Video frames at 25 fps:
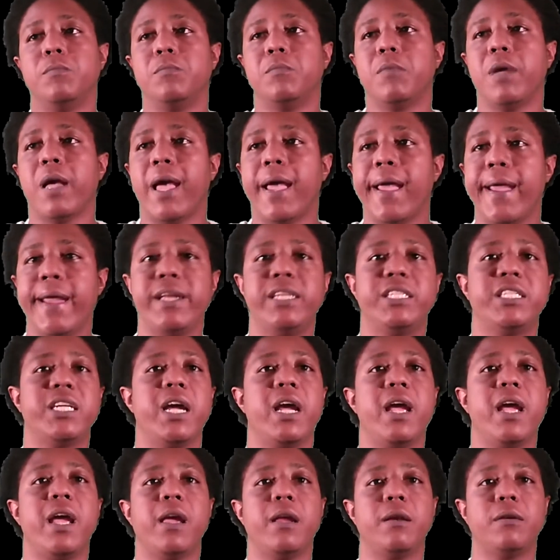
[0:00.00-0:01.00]

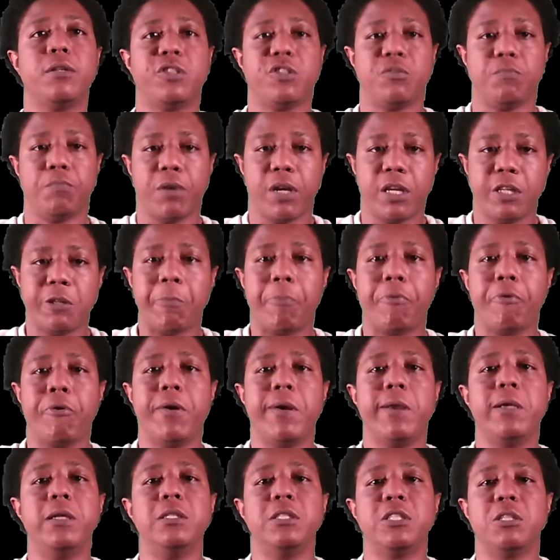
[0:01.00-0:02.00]
AJ and Bud
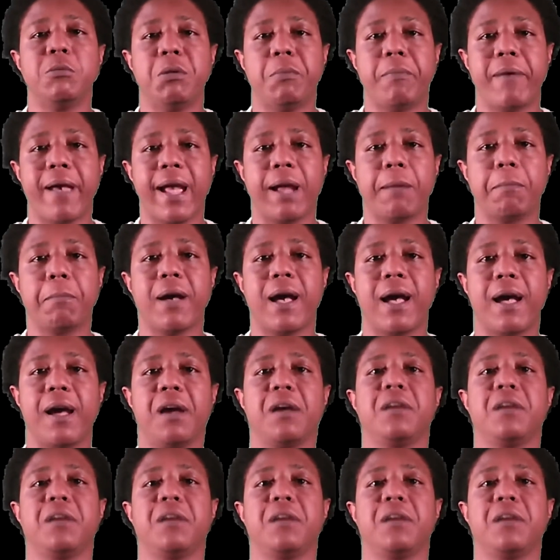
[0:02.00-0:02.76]
Dupree should be back by